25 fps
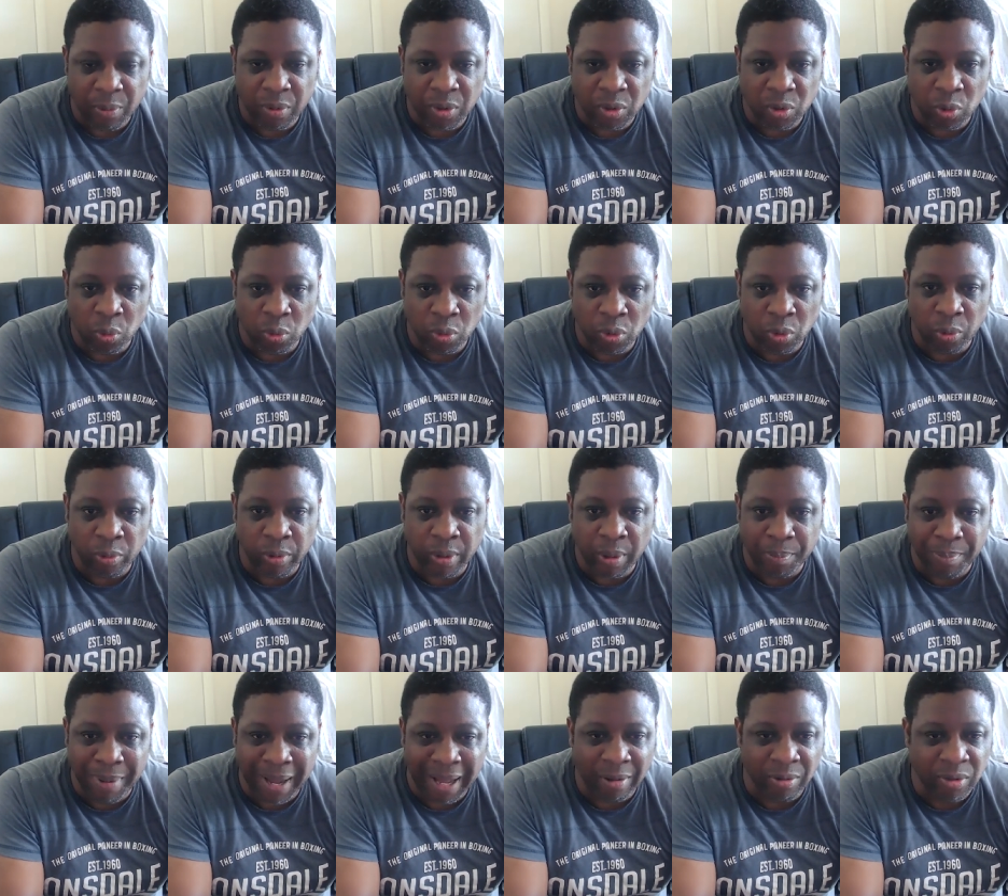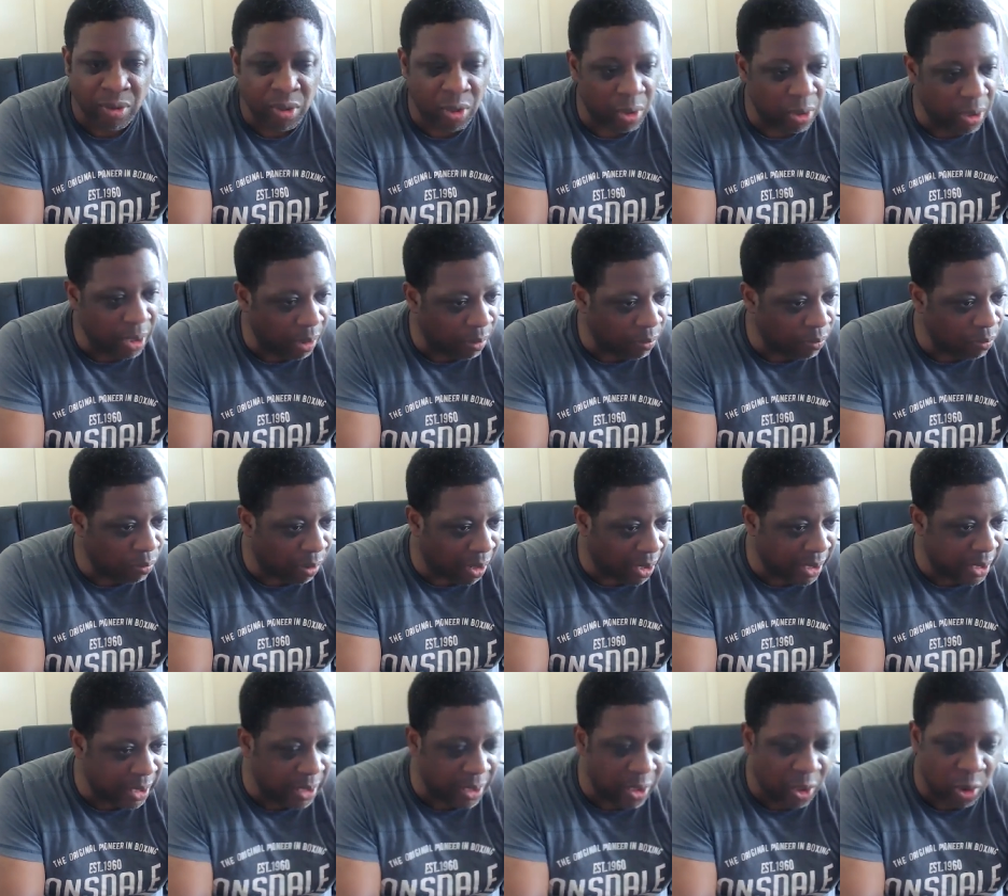would all do an about turn and
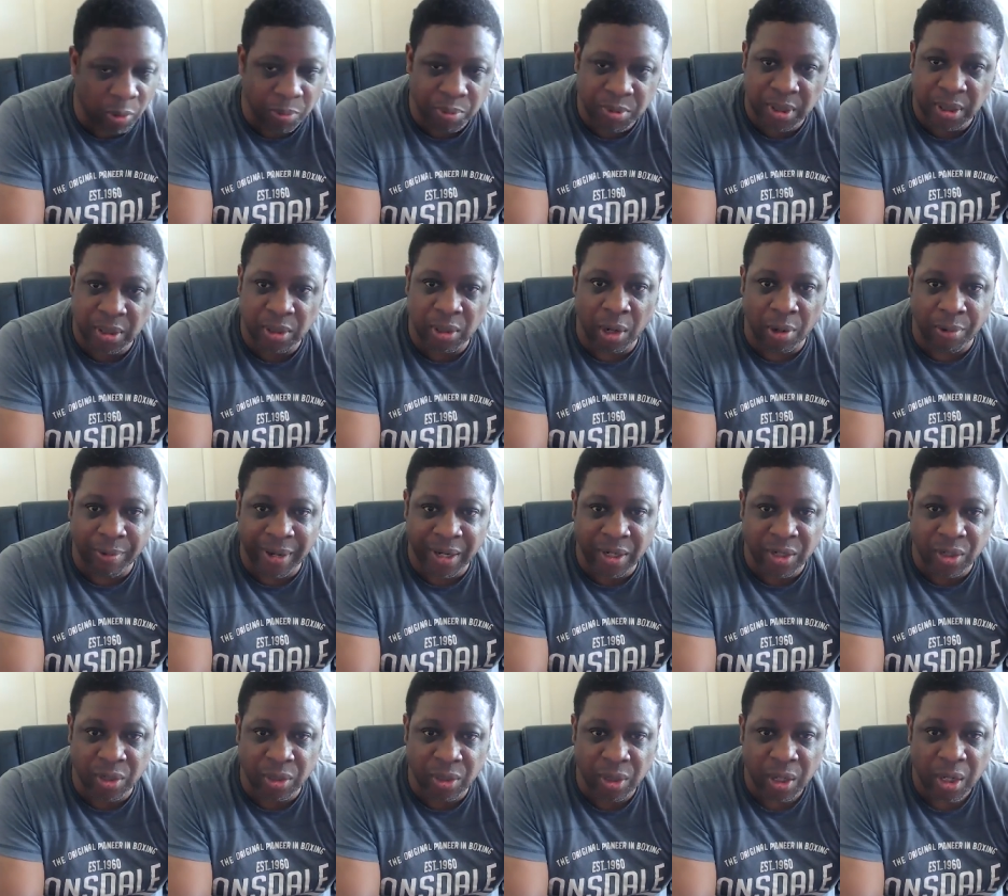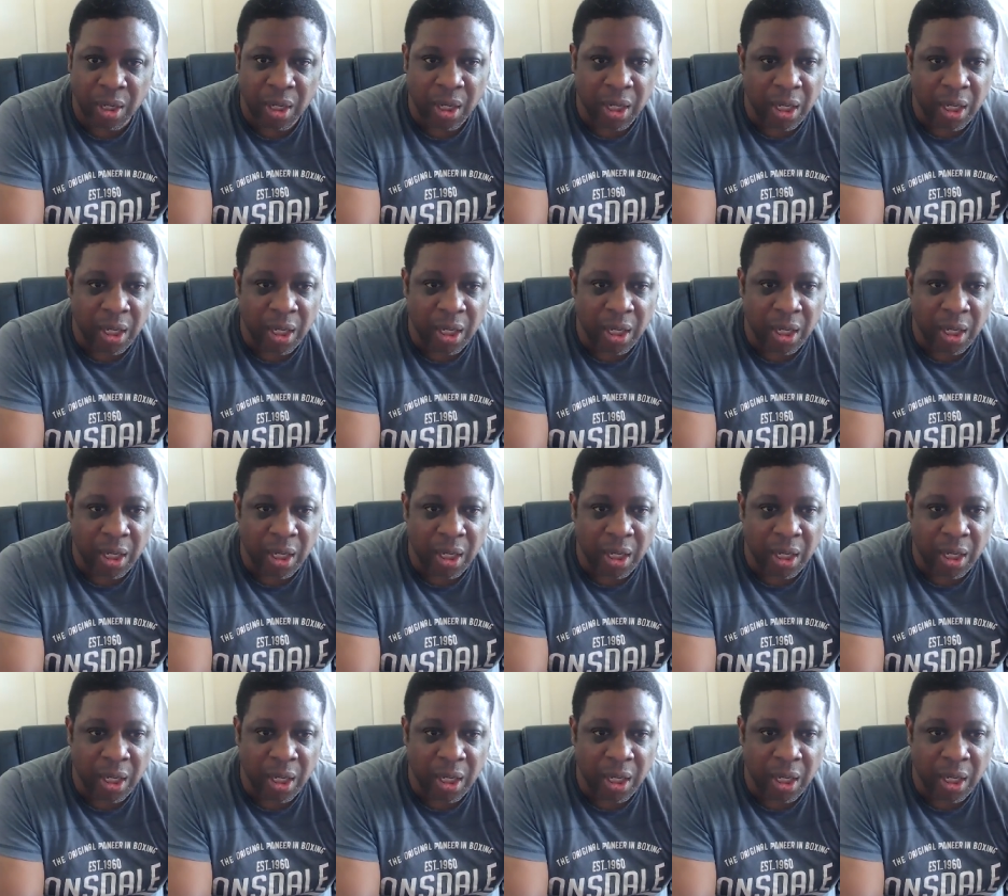run in the opposite direction.